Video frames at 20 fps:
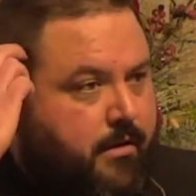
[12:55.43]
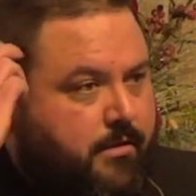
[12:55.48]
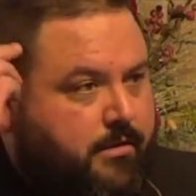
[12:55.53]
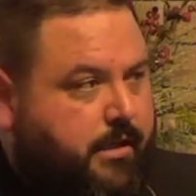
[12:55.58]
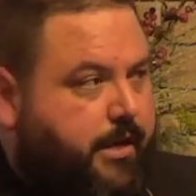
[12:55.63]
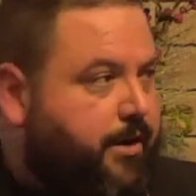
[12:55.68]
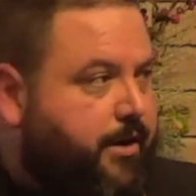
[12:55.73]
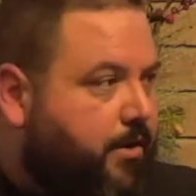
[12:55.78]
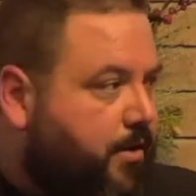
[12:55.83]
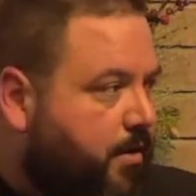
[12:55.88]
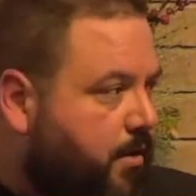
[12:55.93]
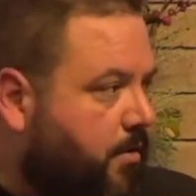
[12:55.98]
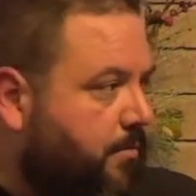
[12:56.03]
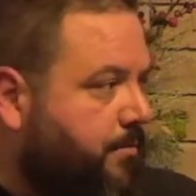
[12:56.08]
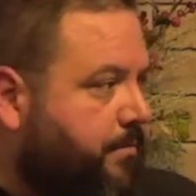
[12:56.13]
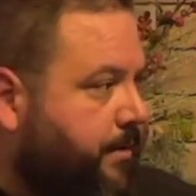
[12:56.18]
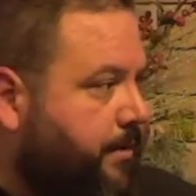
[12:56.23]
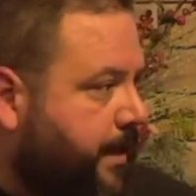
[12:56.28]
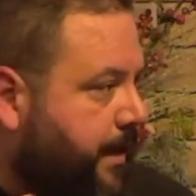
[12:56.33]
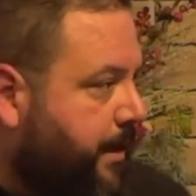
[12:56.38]
Say you're
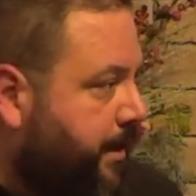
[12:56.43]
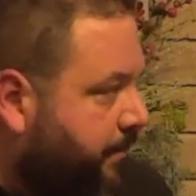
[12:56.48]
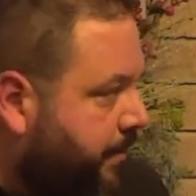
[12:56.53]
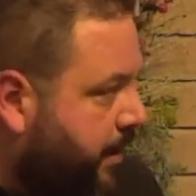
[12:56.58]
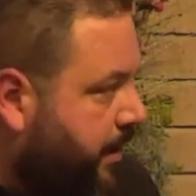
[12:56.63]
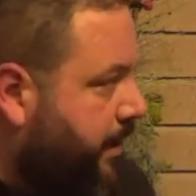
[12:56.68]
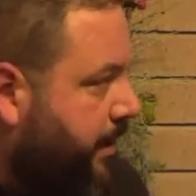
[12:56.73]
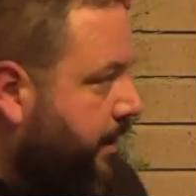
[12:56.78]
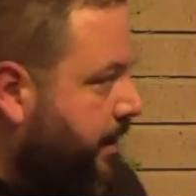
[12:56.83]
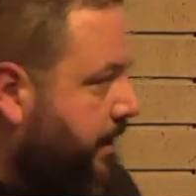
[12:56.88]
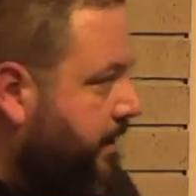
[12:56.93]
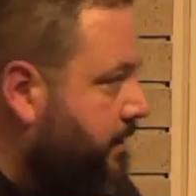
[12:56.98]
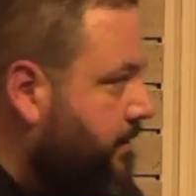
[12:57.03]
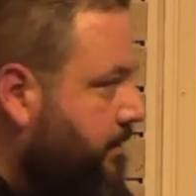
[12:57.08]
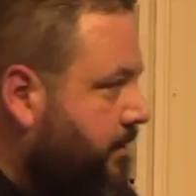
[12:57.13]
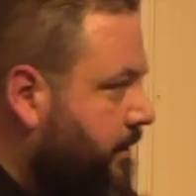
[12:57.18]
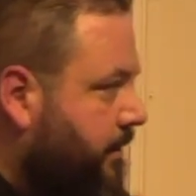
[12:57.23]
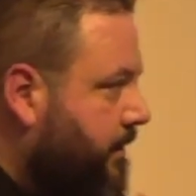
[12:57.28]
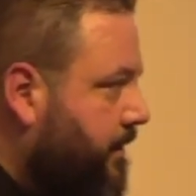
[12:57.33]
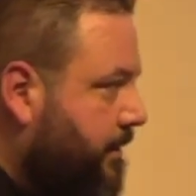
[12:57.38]
home getting ready,
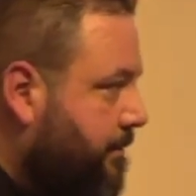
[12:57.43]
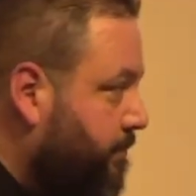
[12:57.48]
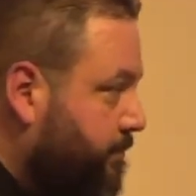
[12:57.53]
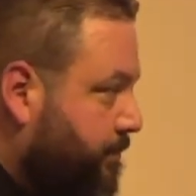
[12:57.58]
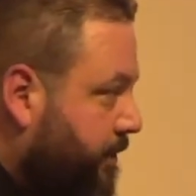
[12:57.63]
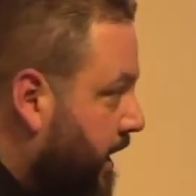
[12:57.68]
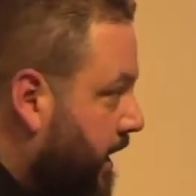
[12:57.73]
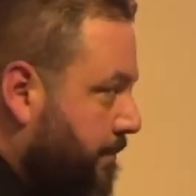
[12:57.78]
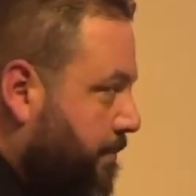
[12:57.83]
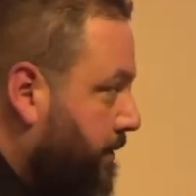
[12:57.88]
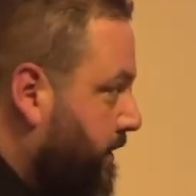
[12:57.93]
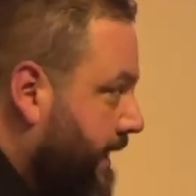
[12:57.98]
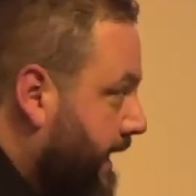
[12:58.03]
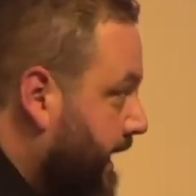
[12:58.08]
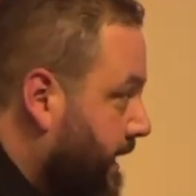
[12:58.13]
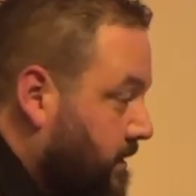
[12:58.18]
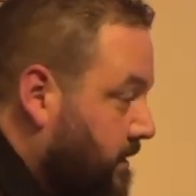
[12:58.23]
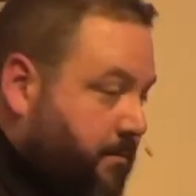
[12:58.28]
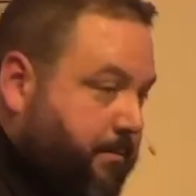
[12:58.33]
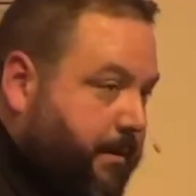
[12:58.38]
trying to put the
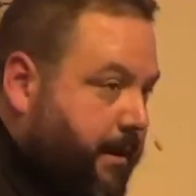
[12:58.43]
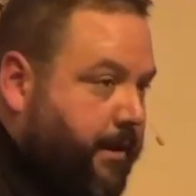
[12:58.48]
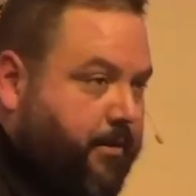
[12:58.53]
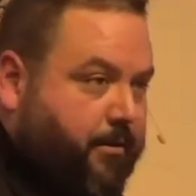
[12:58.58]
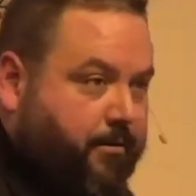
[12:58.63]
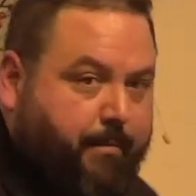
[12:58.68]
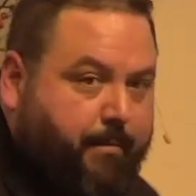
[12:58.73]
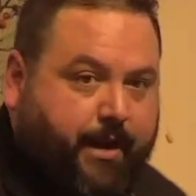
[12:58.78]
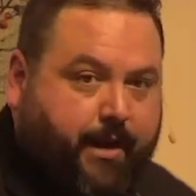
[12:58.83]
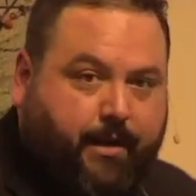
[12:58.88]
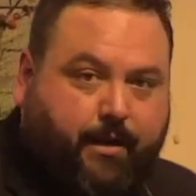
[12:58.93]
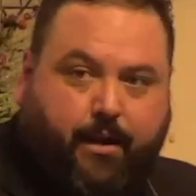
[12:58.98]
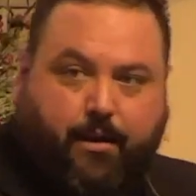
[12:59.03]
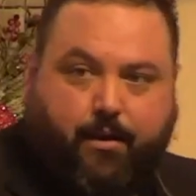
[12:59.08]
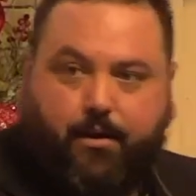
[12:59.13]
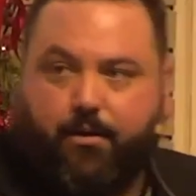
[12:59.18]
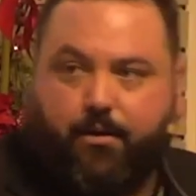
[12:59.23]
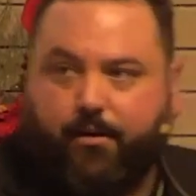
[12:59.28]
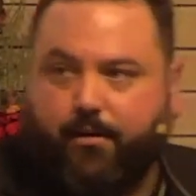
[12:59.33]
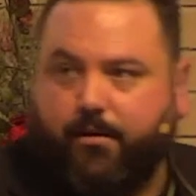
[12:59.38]
kids to bed or make
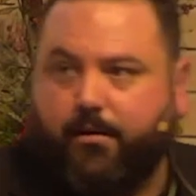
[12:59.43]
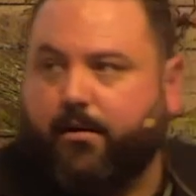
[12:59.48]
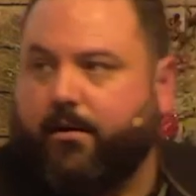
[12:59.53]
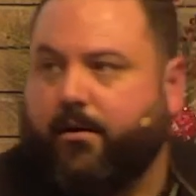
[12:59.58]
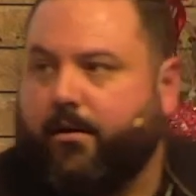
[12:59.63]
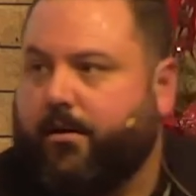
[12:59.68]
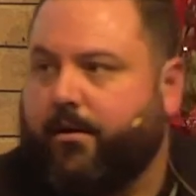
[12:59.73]
dinner, and